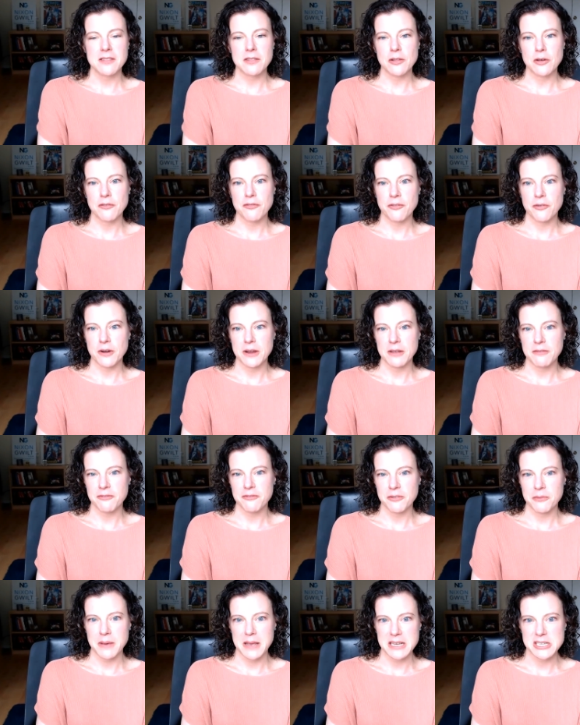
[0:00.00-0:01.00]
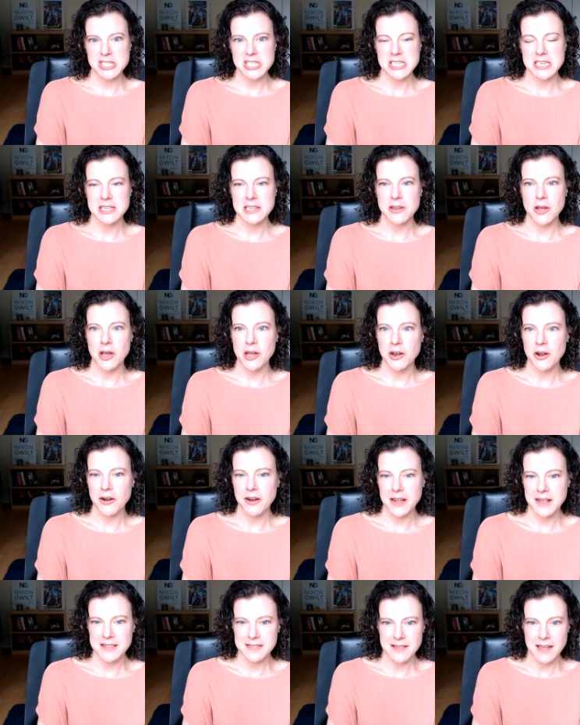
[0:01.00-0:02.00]
look for information on
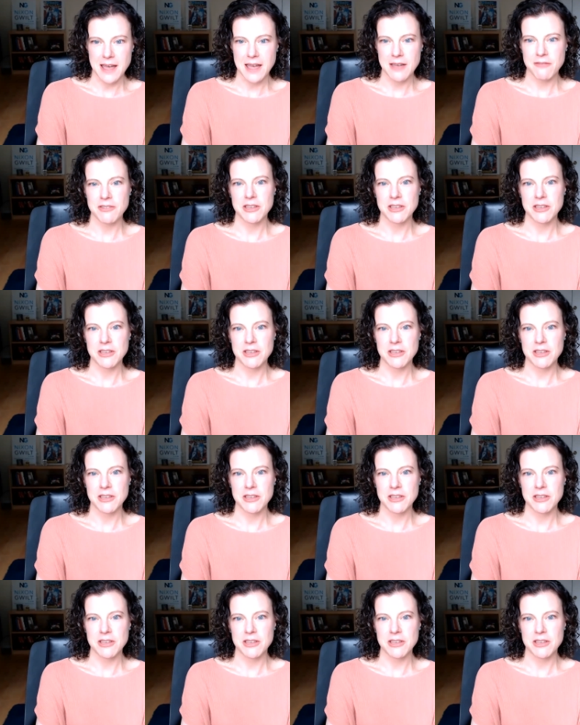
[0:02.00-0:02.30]
RxLive